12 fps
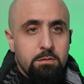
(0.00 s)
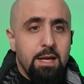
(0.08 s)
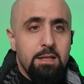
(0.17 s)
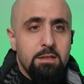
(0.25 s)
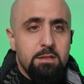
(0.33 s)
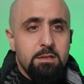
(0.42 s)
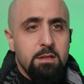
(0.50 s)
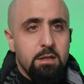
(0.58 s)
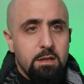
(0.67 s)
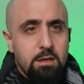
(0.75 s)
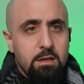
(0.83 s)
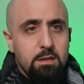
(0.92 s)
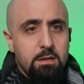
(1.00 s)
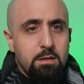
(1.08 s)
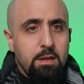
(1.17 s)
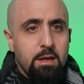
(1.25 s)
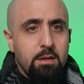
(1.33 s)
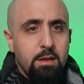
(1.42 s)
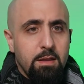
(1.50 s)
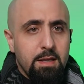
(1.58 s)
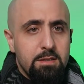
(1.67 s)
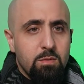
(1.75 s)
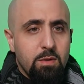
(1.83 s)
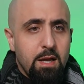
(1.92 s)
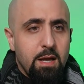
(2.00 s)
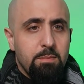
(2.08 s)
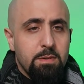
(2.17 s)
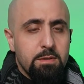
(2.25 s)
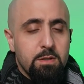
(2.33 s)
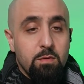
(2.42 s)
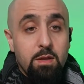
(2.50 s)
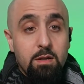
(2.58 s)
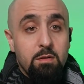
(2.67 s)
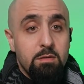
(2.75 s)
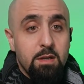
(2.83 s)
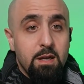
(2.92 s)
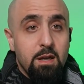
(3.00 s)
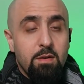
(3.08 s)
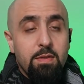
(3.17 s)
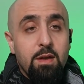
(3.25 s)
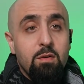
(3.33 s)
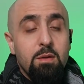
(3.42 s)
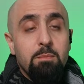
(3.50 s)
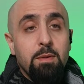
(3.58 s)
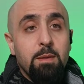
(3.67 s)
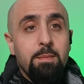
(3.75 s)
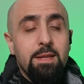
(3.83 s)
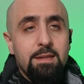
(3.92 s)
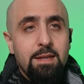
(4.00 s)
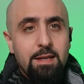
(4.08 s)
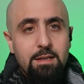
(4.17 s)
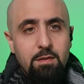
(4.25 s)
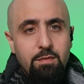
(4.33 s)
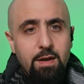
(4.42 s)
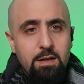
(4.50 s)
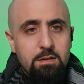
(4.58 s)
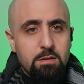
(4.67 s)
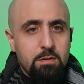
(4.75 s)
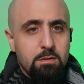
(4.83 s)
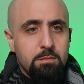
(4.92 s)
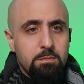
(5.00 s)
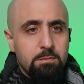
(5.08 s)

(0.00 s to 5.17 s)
That's what happened. So they don't care, and they're implementing it de facto.